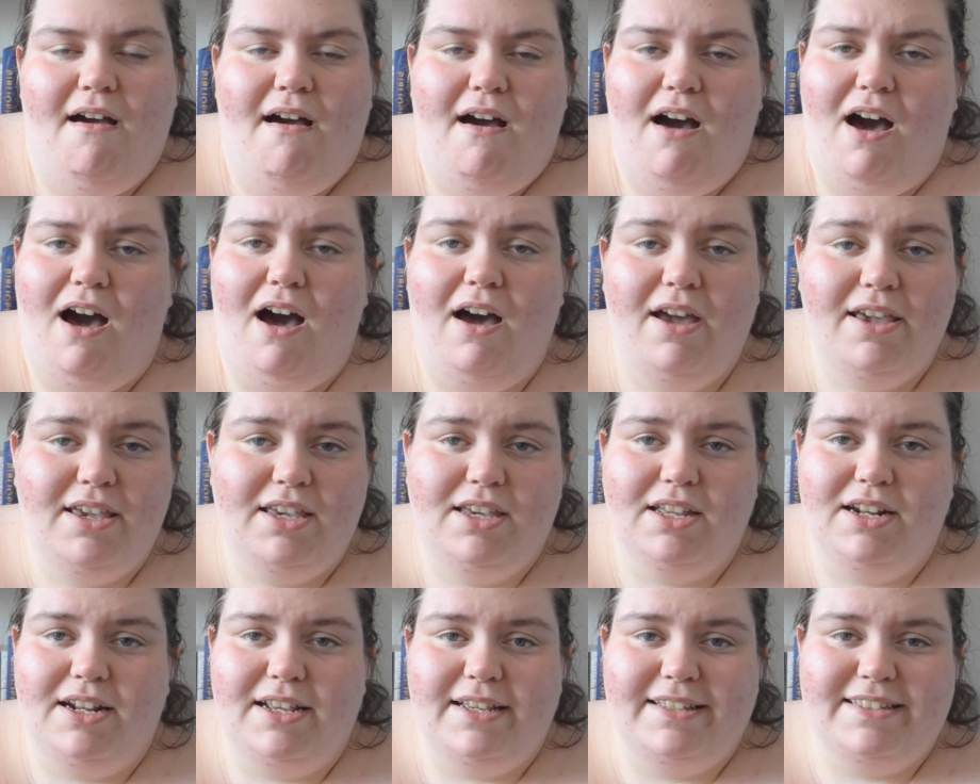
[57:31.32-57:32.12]
I
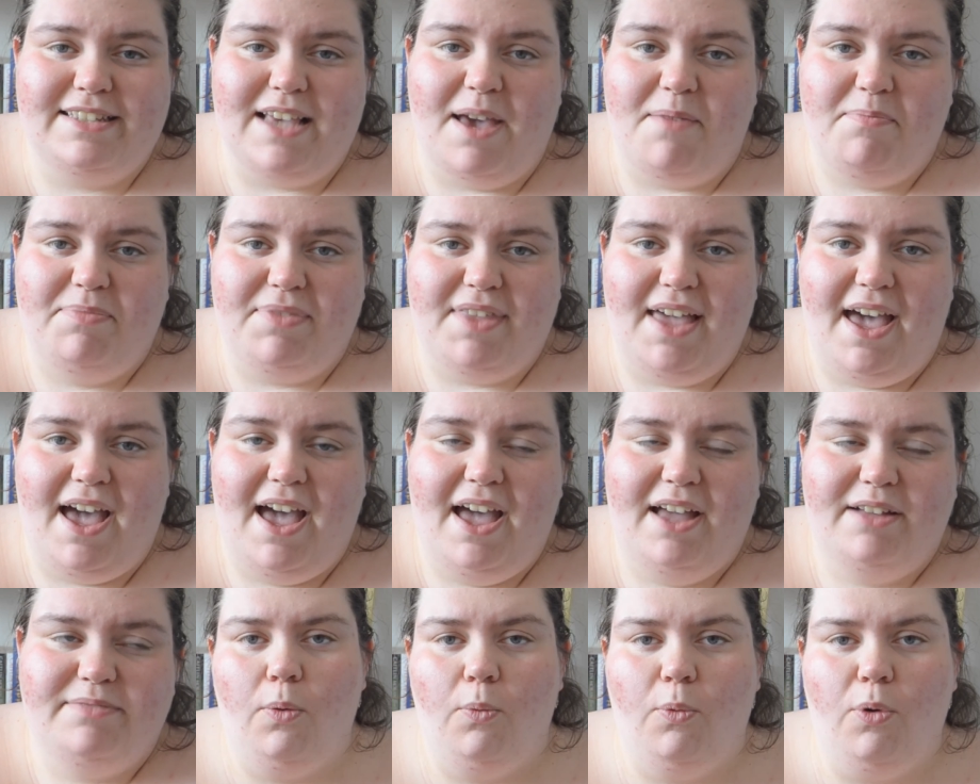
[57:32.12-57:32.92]
can accept
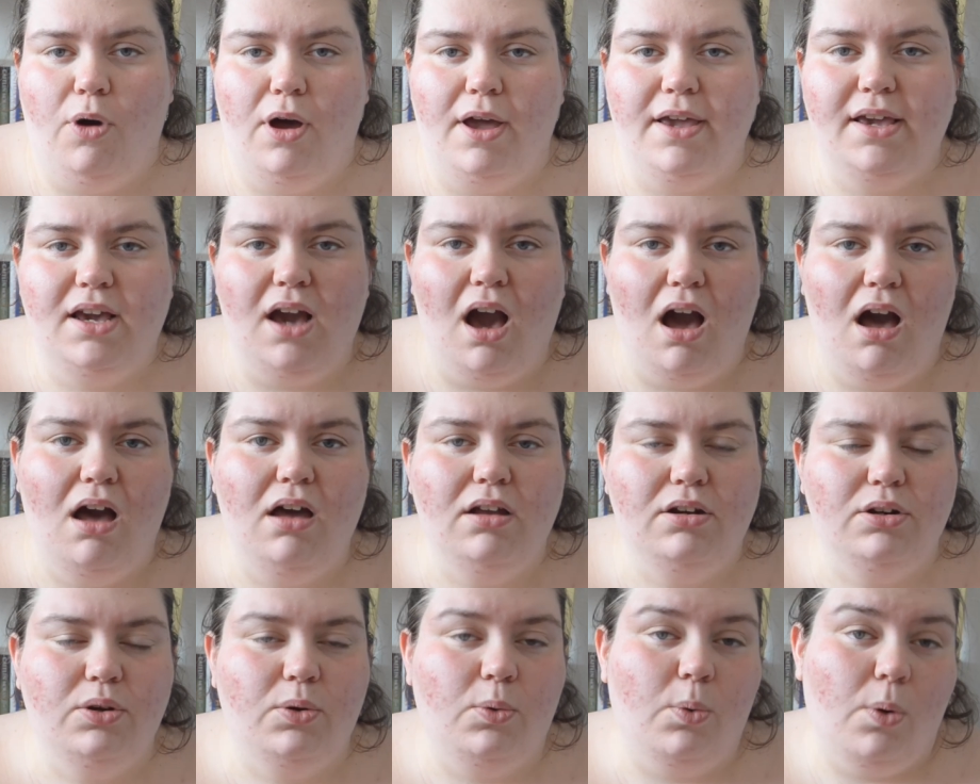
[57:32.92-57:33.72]
that. What I
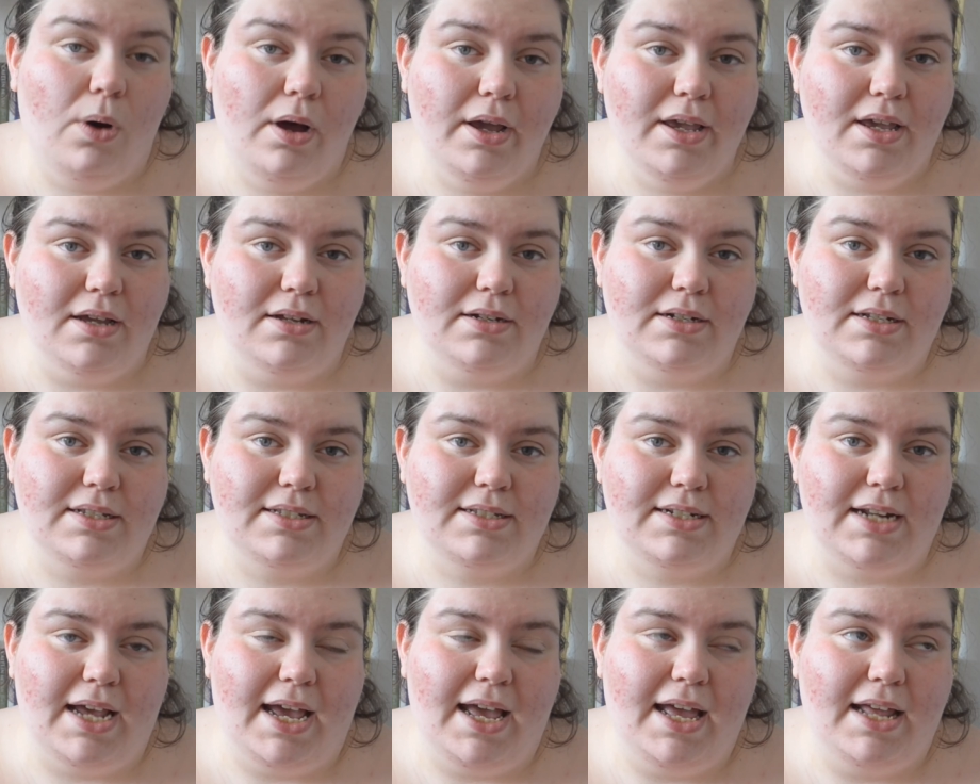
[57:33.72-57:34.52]
can't quite
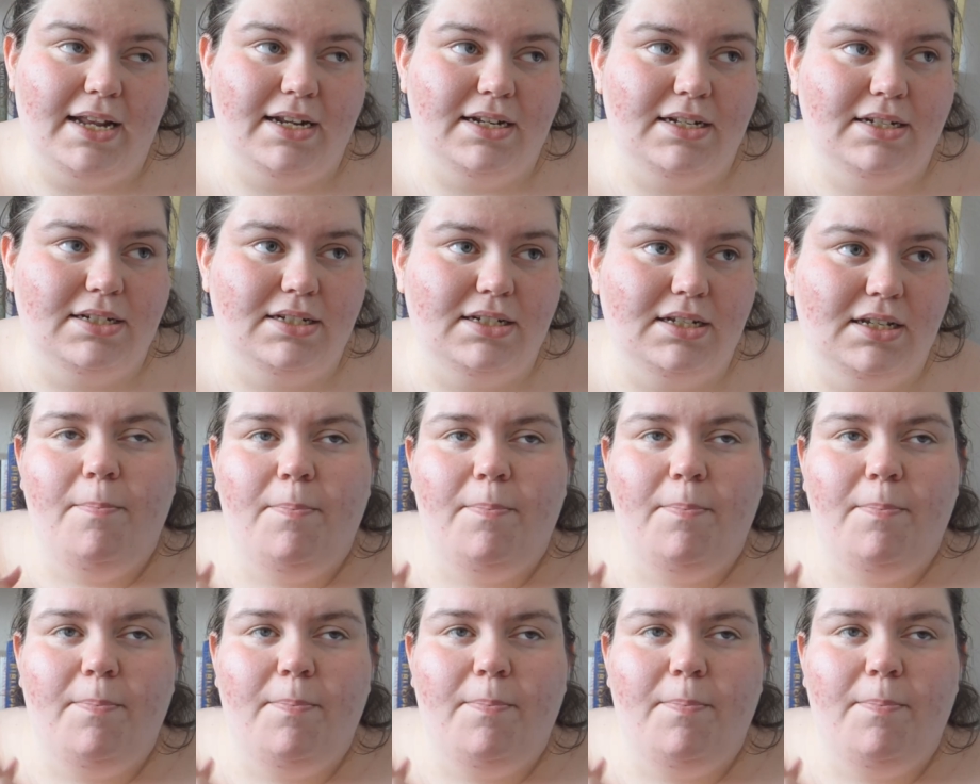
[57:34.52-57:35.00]
understand,